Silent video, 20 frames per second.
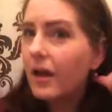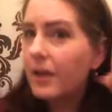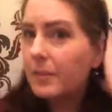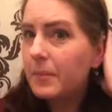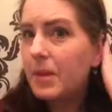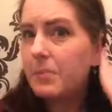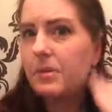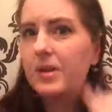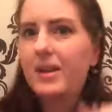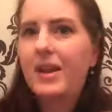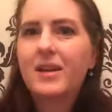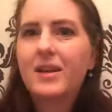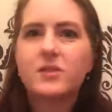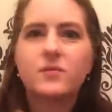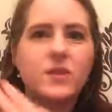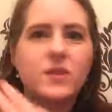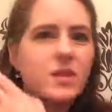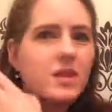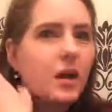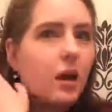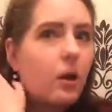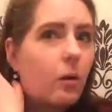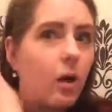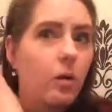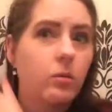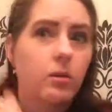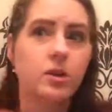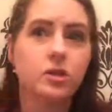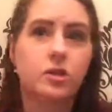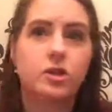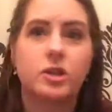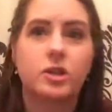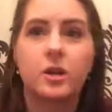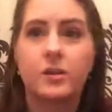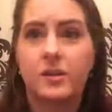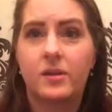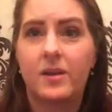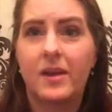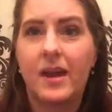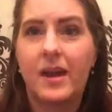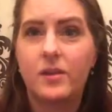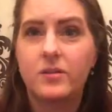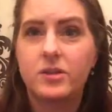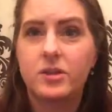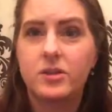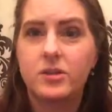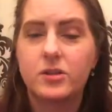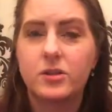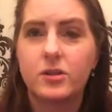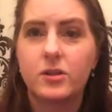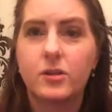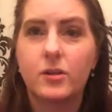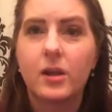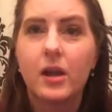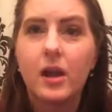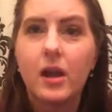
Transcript: In my next video, I'm going to show you how to do